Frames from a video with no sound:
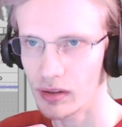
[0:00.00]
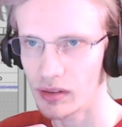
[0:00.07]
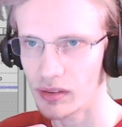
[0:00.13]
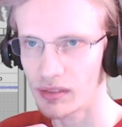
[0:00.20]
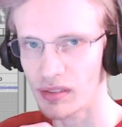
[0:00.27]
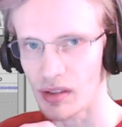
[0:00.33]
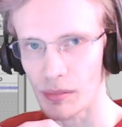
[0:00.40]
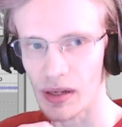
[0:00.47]

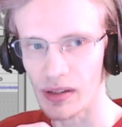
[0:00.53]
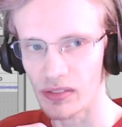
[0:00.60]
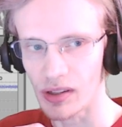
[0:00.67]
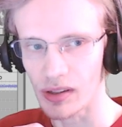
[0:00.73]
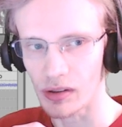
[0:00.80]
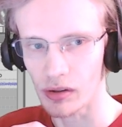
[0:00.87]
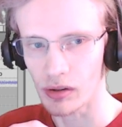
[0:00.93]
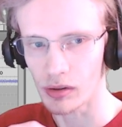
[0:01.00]

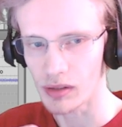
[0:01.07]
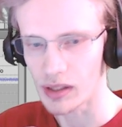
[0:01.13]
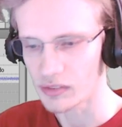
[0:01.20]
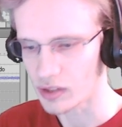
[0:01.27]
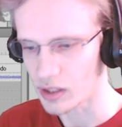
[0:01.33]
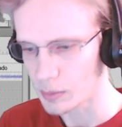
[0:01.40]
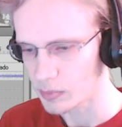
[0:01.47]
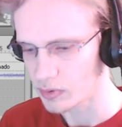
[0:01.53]
semi-technical at
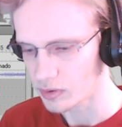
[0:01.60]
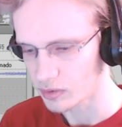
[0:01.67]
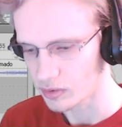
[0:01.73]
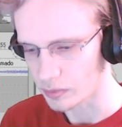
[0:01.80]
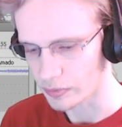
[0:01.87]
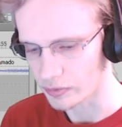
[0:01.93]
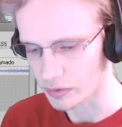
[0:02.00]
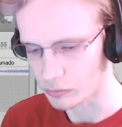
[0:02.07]
times,
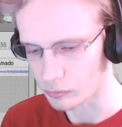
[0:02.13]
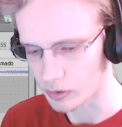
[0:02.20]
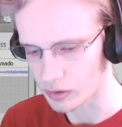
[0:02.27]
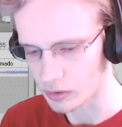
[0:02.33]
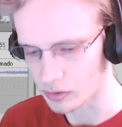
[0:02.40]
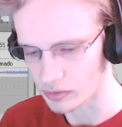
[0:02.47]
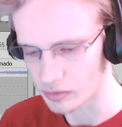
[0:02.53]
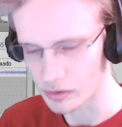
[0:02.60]
so it's like really
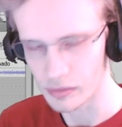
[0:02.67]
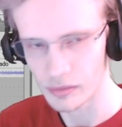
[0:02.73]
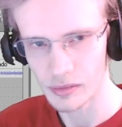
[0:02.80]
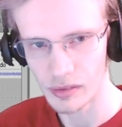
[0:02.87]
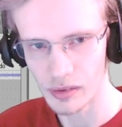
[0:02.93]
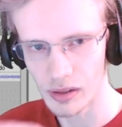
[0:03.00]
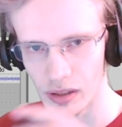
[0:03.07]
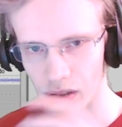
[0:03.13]
good to,
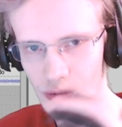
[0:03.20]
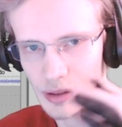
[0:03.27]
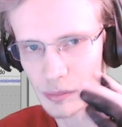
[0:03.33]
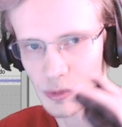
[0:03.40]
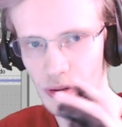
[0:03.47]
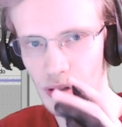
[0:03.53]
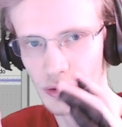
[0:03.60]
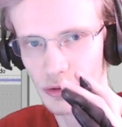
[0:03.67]
you know,
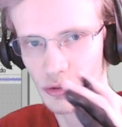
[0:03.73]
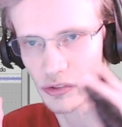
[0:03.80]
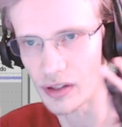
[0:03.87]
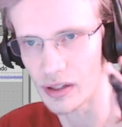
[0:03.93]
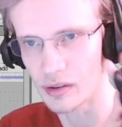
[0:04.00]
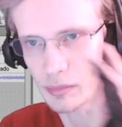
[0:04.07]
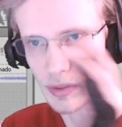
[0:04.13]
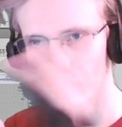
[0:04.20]
able to
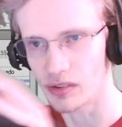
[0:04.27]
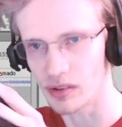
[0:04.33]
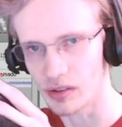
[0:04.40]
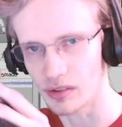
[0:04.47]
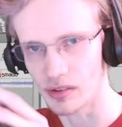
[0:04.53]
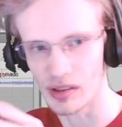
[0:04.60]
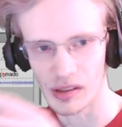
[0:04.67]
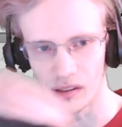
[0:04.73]
understand the
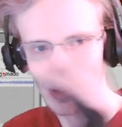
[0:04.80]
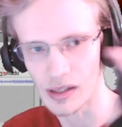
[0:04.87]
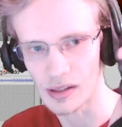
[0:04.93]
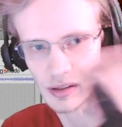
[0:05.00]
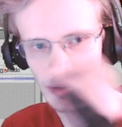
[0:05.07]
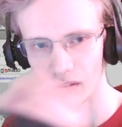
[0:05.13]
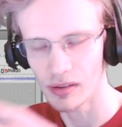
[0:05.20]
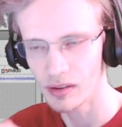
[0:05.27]
basics, and then it kind
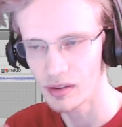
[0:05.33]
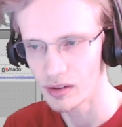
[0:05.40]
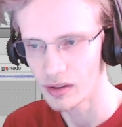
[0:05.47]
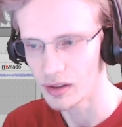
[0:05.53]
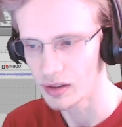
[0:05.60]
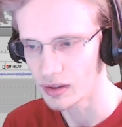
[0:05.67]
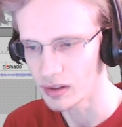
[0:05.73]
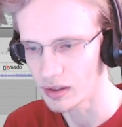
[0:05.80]
of
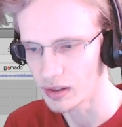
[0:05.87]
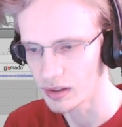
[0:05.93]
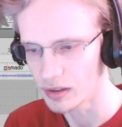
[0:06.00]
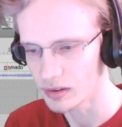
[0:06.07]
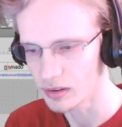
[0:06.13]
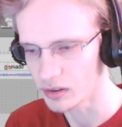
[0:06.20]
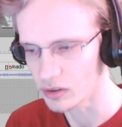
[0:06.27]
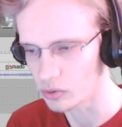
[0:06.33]

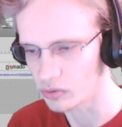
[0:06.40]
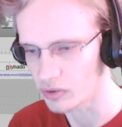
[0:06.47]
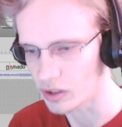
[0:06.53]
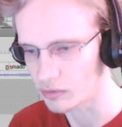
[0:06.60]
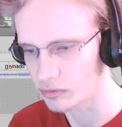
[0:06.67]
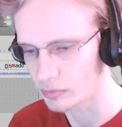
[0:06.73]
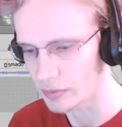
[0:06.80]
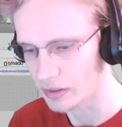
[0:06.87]
goes
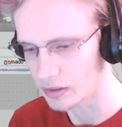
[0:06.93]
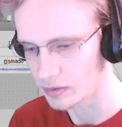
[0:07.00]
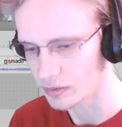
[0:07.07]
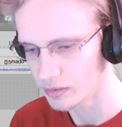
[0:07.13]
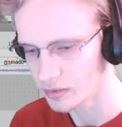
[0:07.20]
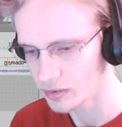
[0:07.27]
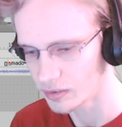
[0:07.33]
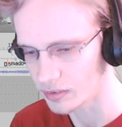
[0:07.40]
off from there.
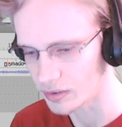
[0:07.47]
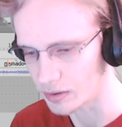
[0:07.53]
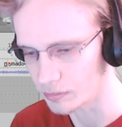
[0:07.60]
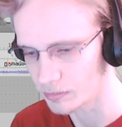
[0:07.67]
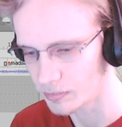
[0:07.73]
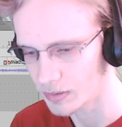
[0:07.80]
So